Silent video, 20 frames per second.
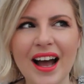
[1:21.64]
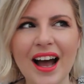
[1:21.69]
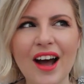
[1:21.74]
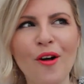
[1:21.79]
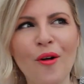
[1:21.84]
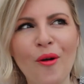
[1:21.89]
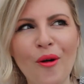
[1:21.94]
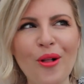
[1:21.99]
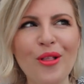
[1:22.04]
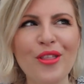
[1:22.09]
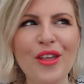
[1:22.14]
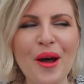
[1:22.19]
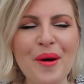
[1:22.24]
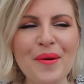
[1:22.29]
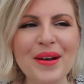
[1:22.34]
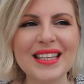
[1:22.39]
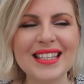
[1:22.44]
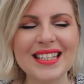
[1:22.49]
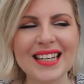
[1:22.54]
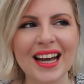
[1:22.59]

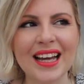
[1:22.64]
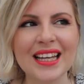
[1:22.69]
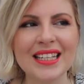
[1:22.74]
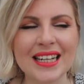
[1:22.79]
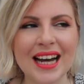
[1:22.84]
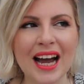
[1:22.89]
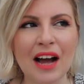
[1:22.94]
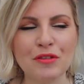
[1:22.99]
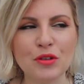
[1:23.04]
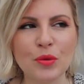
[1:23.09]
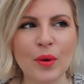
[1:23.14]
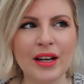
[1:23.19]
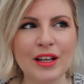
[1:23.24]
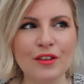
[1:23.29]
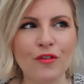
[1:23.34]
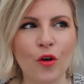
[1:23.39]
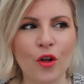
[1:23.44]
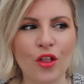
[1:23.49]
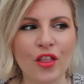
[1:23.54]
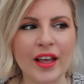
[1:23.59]
although it's nice to have
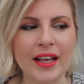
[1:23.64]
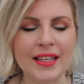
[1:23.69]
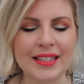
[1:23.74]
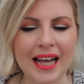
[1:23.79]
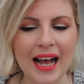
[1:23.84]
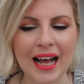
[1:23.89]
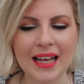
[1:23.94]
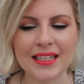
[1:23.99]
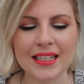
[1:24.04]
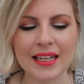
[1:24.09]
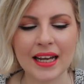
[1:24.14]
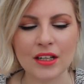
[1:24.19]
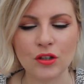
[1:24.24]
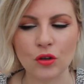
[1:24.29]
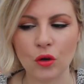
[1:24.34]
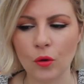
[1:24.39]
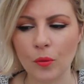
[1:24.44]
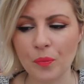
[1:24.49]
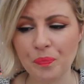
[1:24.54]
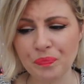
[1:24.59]
24 things, as an
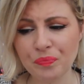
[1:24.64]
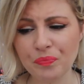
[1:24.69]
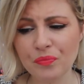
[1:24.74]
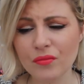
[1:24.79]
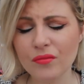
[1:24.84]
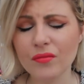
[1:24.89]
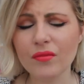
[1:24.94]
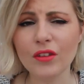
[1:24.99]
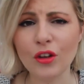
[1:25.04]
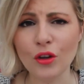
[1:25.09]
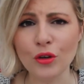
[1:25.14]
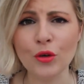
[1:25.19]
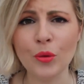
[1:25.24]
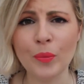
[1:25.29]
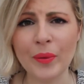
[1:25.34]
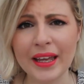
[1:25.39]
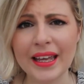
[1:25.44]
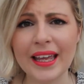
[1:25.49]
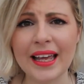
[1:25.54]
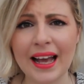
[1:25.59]
adult, you're
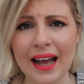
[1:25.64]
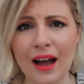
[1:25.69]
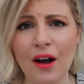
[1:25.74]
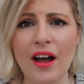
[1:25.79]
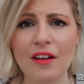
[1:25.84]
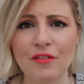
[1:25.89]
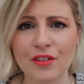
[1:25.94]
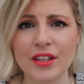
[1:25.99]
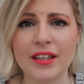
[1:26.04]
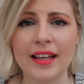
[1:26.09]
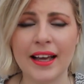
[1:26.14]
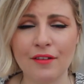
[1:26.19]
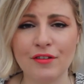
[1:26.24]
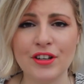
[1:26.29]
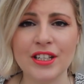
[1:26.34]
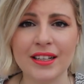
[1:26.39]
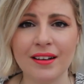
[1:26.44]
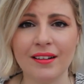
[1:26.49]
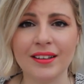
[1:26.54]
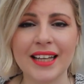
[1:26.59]
picking out everything
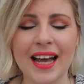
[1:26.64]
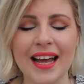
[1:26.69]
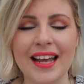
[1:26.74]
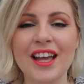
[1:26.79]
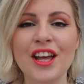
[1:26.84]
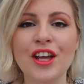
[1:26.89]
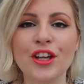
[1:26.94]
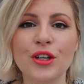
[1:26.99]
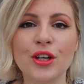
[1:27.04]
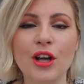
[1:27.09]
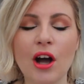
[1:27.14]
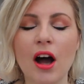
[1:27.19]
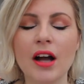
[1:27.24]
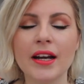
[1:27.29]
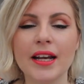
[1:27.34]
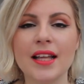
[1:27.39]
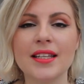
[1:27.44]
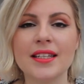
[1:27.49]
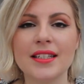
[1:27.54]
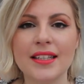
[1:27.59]
every single day. You
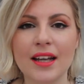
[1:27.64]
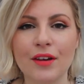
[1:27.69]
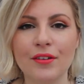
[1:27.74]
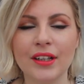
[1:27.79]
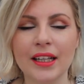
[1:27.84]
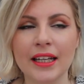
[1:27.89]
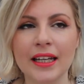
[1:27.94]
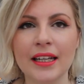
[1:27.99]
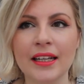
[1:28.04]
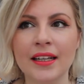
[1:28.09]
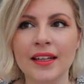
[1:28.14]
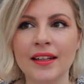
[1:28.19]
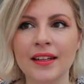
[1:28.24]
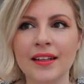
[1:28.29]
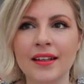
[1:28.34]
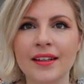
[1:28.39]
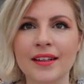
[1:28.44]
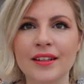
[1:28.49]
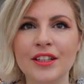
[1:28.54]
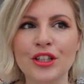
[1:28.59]
can't necessarily
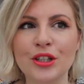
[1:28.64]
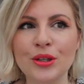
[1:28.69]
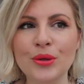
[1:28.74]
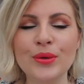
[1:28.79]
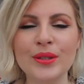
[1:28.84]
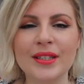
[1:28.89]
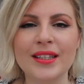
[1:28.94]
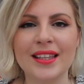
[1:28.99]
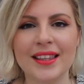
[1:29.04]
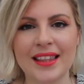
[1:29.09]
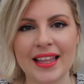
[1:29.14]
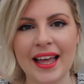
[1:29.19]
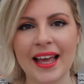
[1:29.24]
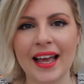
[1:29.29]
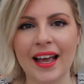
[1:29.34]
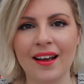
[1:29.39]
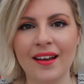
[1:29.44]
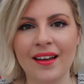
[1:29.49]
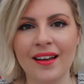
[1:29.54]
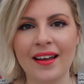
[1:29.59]
use the
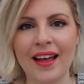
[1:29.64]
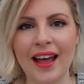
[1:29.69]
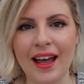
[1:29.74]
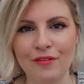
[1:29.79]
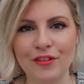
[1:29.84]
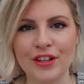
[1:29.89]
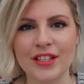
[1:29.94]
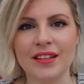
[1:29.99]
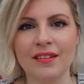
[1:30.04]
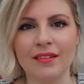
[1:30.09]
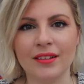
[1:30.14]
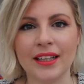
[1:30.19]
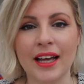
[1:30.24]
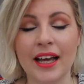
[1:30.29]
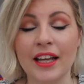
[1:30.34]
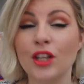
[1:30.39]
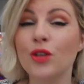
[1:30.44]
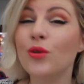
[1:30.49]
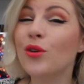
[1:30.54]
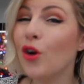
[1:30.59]
thing every single
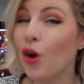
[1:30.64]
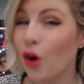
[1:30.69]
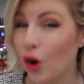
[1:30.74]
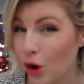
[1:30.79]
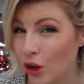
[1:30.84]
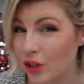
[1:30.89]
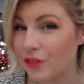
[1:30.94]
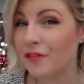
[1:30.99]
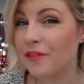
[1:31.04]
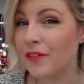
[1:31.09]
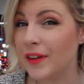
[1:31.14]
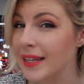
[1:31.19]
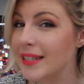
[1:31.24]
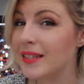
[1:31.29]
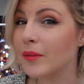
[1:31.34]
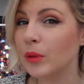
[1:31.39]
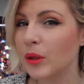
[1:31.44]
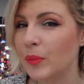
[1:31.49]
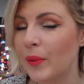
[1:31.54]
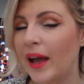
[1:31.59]
day. You could
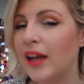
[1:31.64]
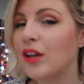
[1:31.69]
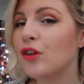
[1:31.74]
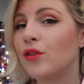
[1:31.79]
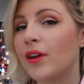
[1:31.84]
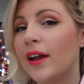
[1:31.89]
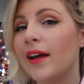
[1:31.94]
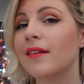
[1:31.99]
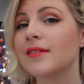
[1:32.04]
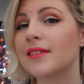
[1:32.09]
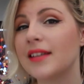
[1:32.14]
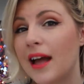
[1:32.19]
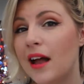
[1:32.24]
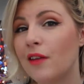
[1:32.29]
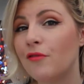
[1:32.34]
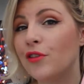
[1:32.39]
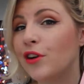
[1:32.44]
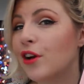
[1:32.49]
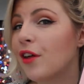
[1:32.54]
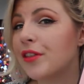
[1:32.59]
feasibly paint your nails
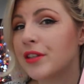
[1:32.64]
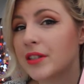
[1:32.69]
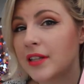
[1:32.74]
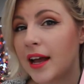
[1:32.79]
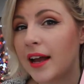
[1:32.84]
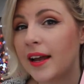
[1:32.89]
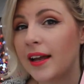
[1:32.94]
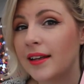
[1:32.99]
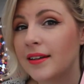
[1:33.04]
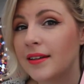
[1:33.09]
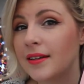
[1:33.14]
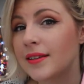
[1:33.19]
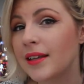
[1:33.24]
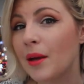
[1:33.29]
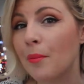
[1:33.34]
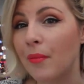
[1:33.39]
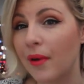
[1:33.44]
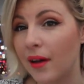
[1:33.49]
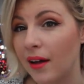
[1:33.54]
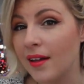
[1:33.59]
every other day in
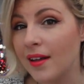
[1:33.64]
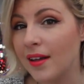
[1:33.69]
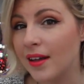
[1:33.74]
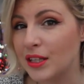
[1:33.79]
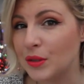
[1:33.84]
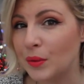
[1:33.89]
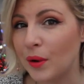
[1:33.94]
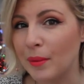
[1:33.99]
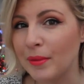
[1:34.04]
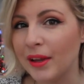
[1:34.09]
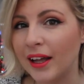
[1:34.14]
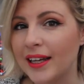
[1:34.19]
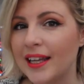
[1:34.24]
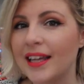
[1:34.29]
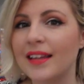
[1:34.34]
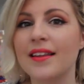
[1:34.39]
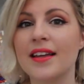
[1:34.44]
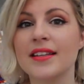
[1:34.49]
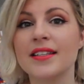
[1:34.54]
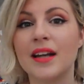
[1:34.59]
December. So I'm
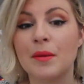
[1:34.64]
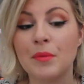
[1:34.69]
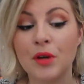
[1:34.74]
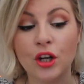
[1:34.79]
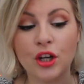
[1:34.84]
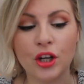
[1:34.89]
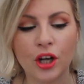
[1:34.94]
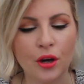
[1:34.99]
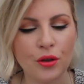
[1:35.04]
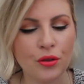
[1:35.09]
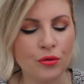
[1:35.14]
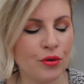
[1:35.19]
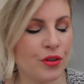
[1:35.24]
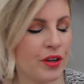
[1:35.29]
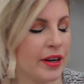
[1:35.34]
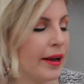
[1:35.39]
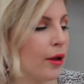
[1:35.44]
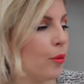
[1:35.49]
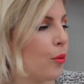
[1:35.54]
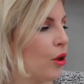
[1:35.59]
liking this, and I'm going to go through
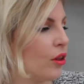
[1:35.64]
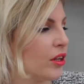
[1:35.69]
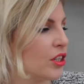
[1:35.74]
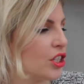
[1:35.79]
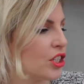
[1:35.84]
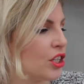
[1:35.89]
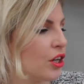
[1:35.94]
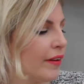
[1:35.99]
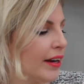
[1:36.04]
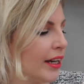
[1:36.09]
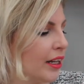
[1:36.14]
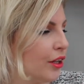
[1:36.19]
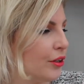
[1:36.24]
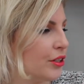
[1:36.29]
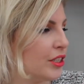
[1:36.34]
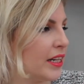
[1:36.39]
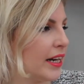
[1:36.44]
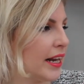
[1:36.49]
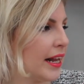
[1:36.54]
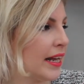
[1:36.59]
the nail polishes that are
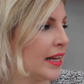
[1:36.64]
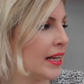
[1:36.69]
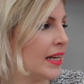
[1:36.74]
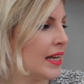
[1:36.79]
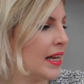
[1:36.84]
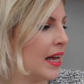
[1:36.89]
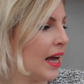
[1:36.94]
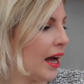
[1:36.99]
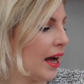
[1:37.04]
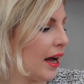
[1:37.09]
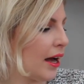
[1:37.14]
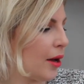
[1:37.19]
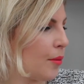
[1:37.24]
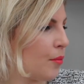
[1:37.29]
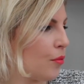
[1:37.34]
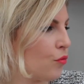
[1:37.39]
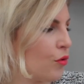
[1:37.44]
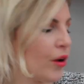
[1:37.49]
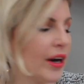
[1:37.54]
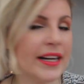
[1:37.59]
included in it
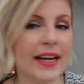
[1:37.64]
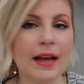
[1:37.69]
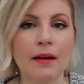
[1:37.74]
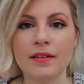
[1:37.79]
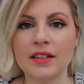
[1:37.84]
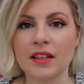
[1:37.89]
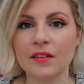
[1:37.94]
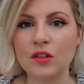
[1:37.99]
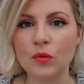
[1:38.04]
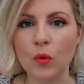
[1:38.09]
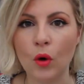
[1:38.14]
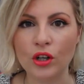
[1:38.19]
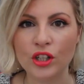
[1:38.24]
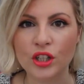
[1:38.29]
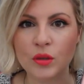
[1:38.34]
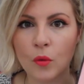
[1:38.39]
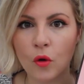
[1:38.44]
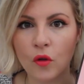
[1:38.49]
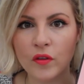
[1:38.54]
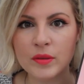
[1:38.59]
right now because I swatched
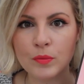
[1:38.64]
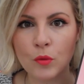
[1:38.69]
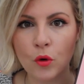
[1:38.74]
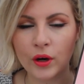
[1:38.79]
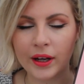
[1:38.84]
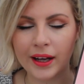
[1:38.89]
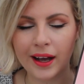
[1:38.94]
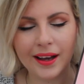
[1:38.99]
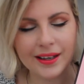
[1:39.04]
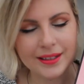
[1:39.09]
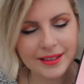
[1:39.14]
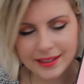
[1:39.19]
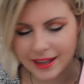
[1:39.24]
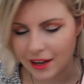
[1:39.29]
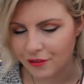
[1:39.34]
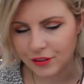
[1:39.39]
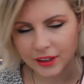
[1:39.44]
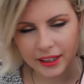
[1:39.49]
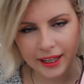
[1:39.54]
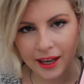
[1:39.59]
them all this morning. I
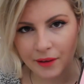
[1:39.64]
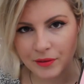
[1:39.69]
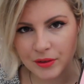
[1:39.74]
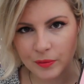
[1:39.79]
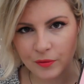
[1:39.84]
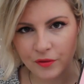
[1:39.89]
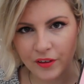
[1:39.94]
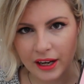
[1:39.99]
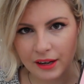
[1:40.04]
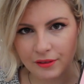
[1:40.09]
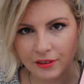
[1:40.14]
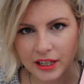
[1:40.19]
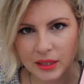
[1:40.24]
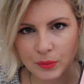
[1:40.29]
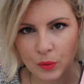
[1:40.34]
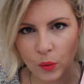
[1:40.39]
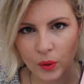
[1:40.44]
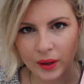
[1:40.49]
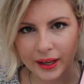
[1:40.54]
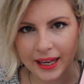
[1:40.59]
definitely have some favourites,
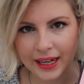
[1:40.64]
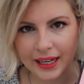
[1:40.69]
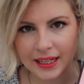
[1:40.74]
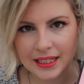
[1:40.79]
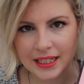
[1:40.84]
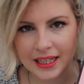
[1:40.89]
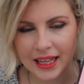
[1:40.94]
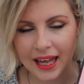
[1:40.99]
but we'll get into